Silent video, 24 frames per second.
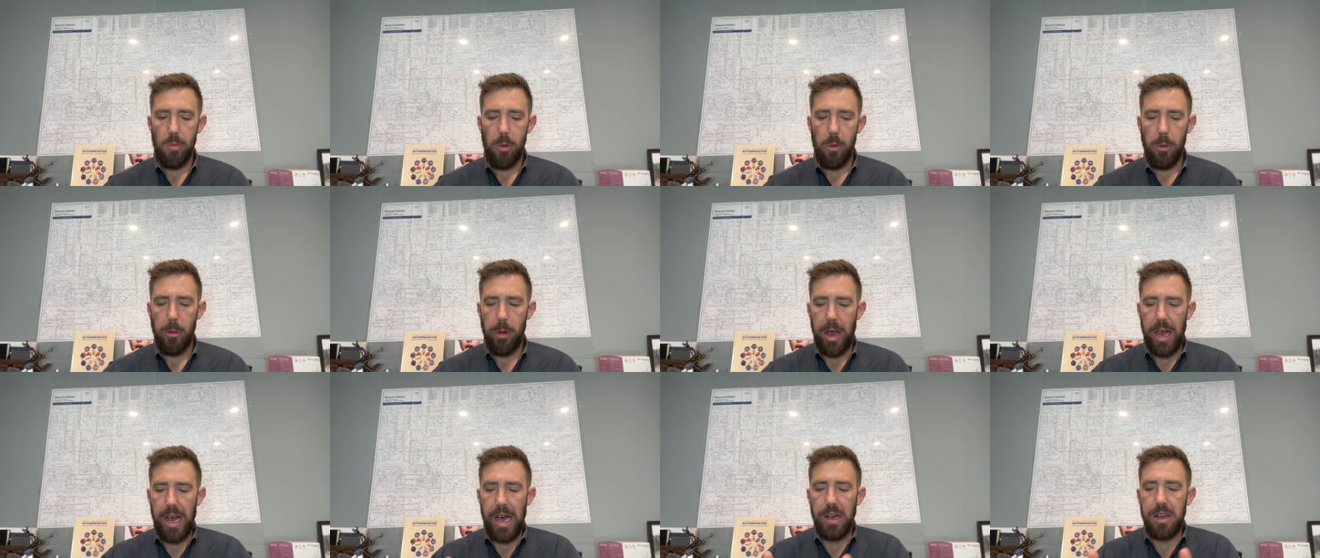
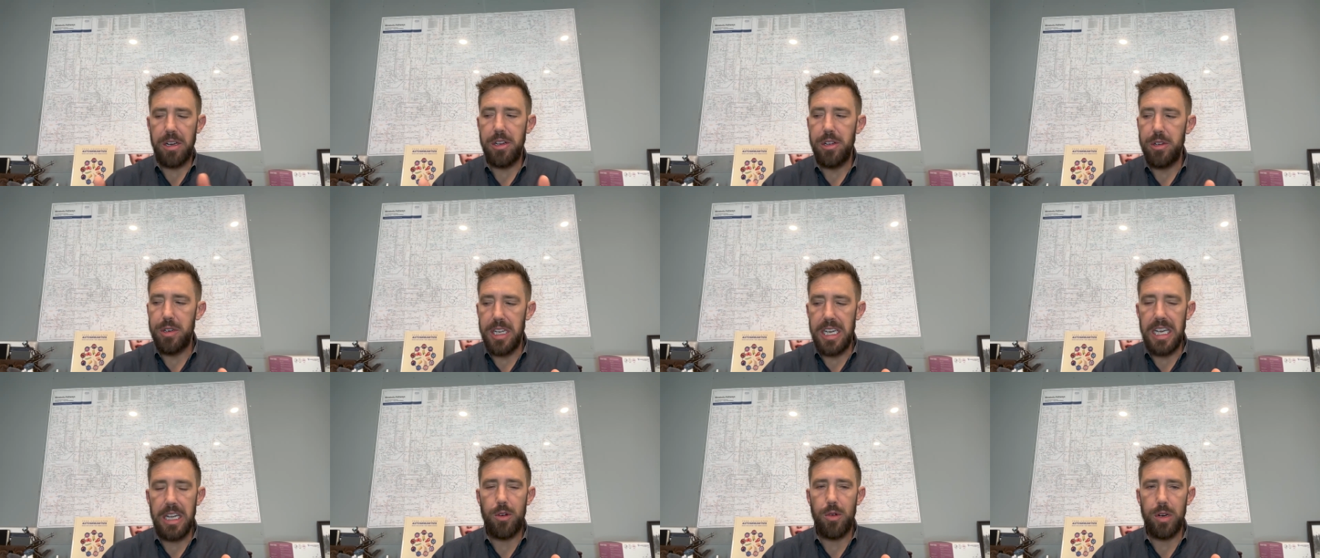how can you
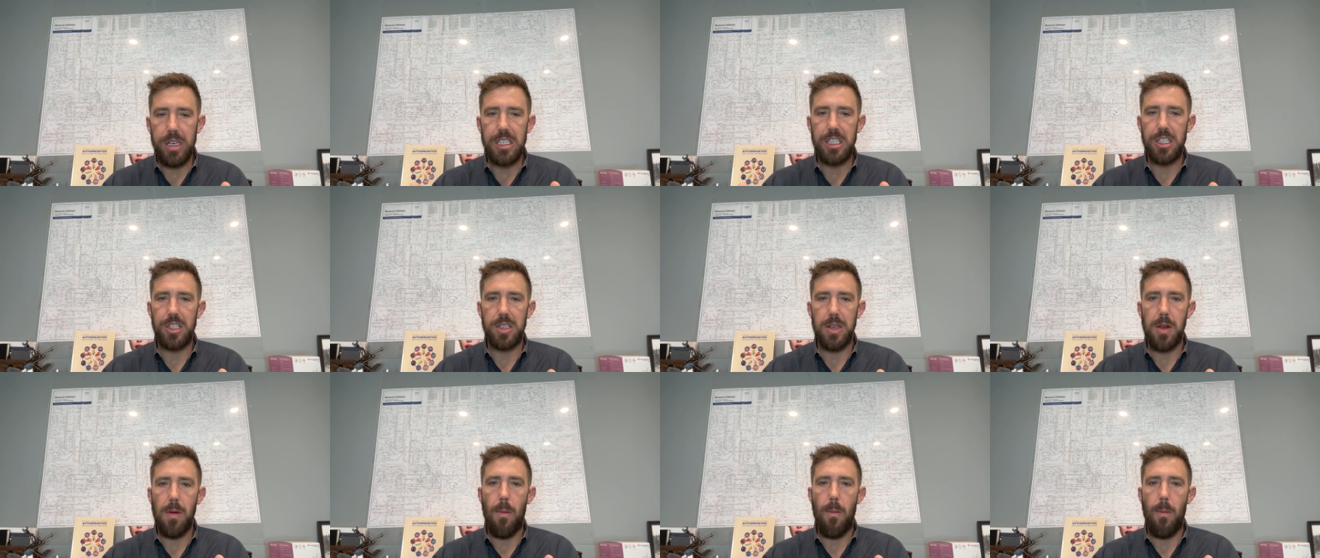
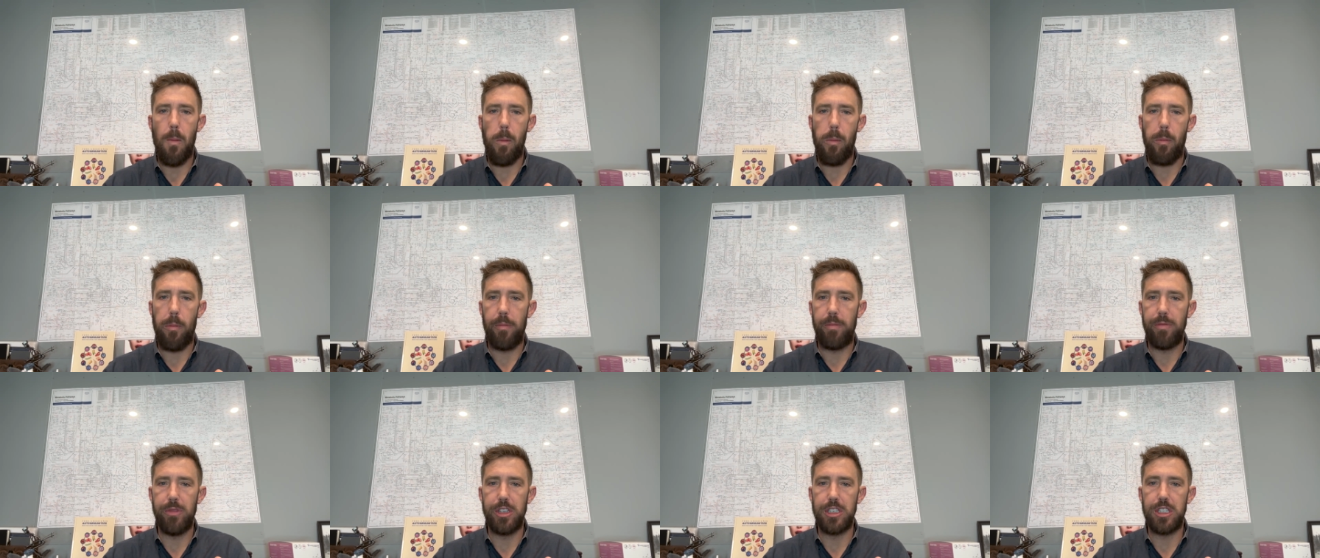decrease
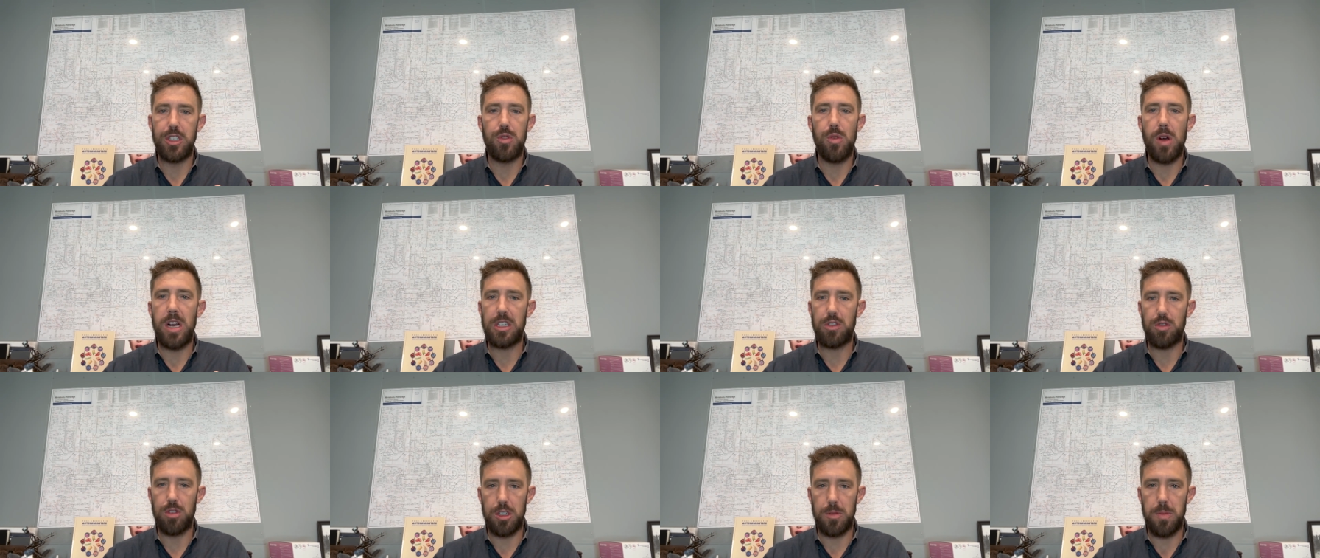the
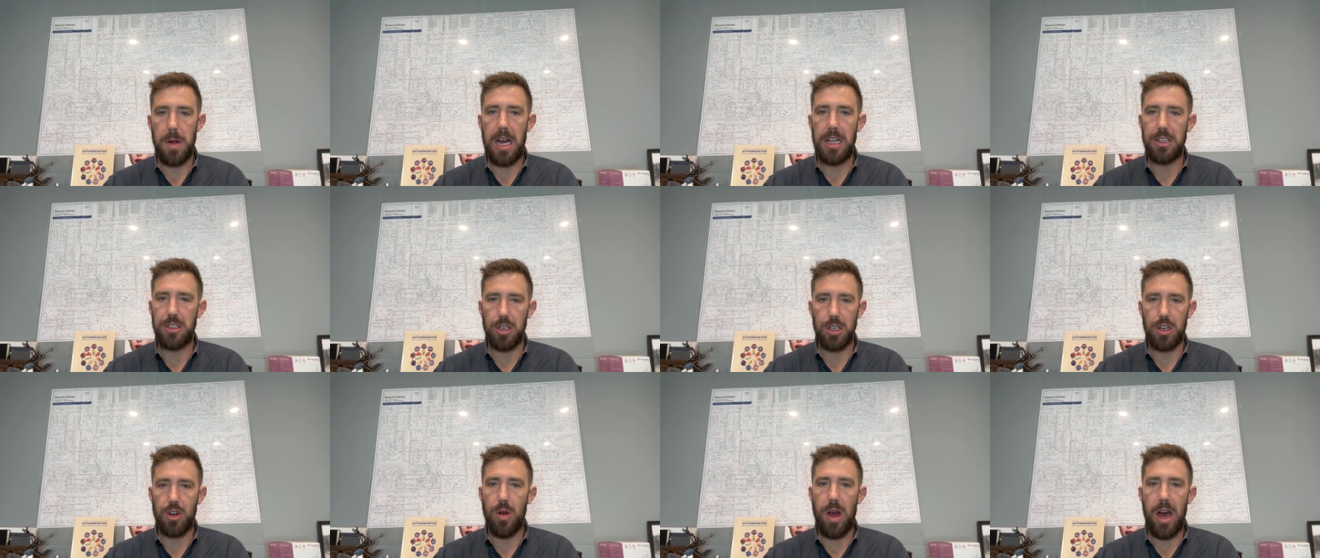stress response
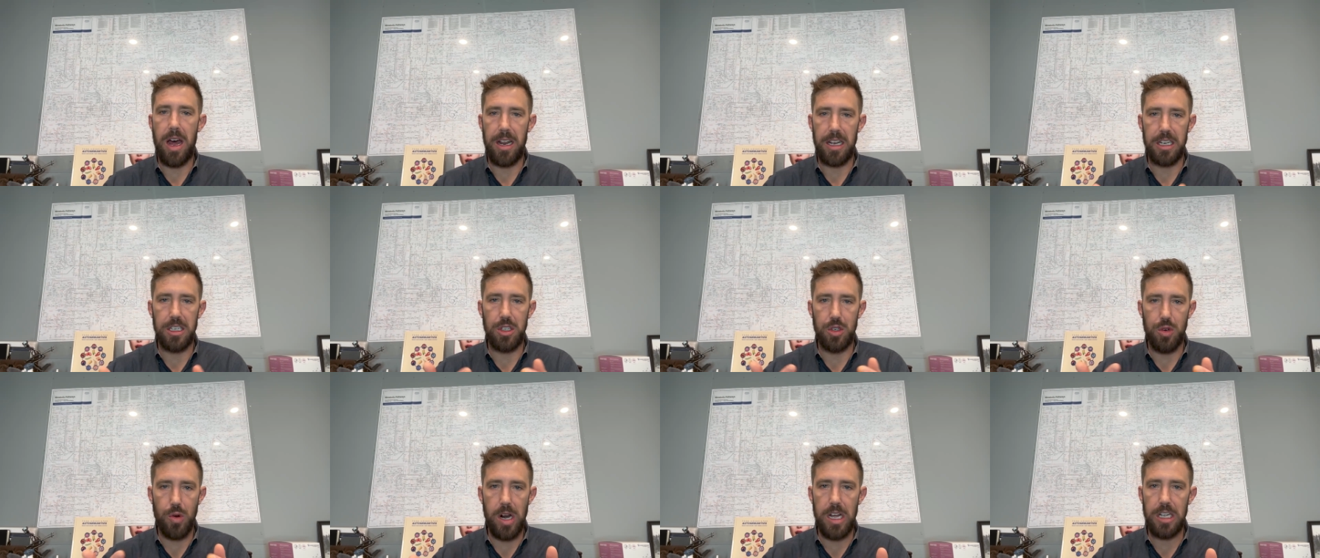or chronic
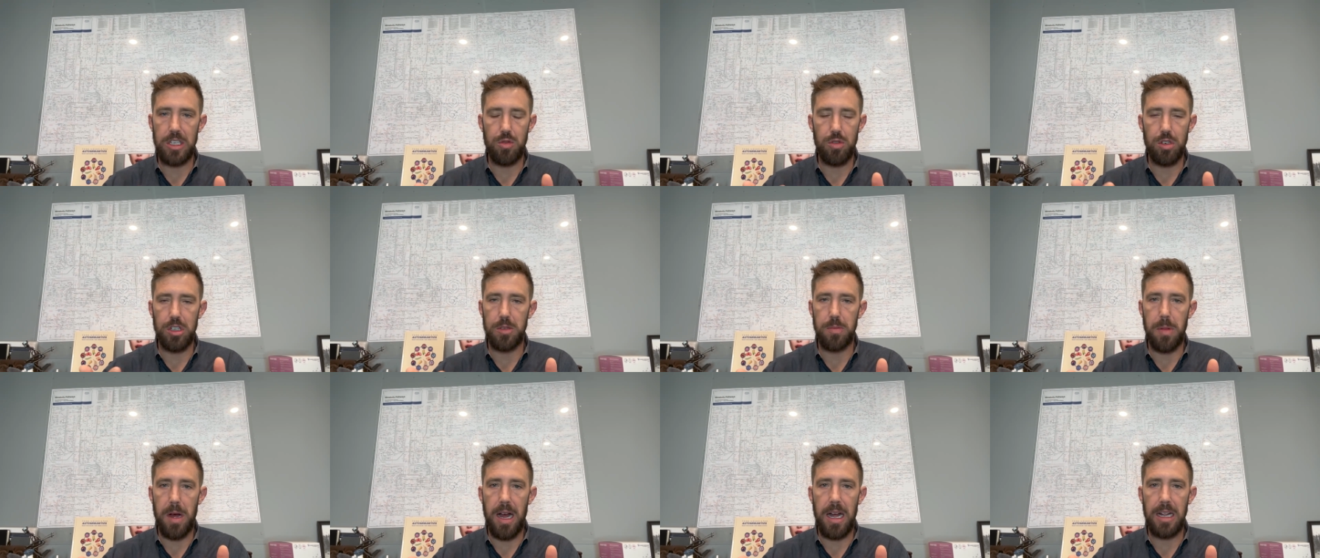stress
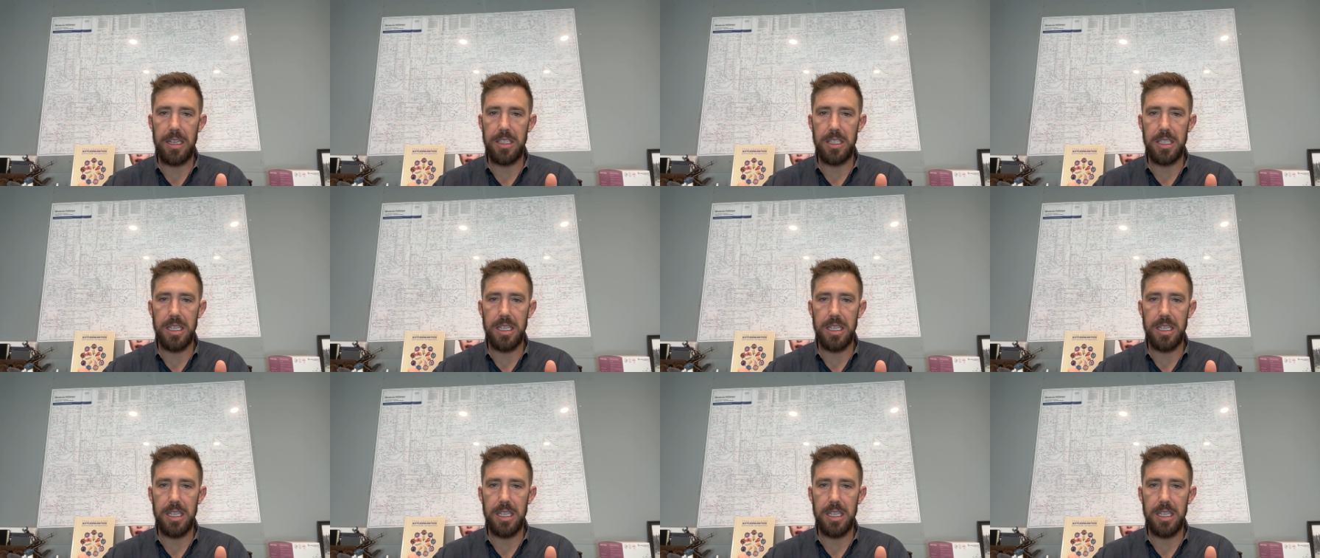response?